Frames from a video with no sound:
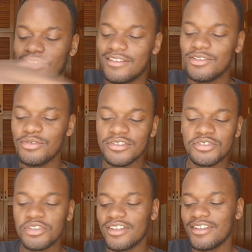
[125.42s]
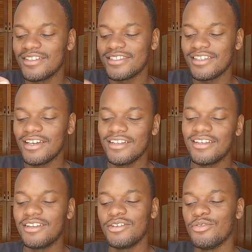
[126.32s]
they do the trick and then they slide,
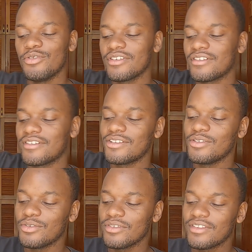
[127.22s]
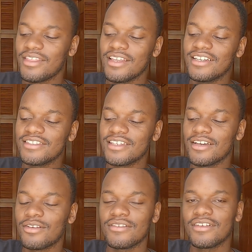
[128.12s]
and the thing doesn't
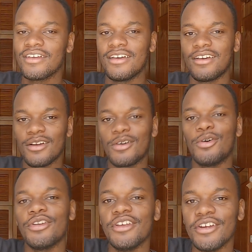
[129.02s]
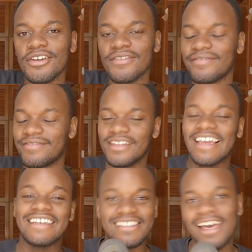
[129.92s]
get caught here.
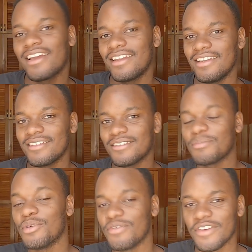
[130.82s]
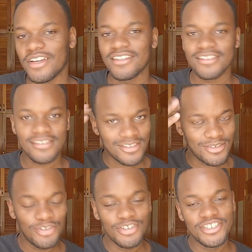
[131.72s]
Exactly. Perfect.
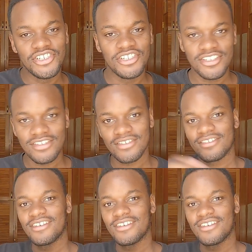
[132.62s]
You're a genius.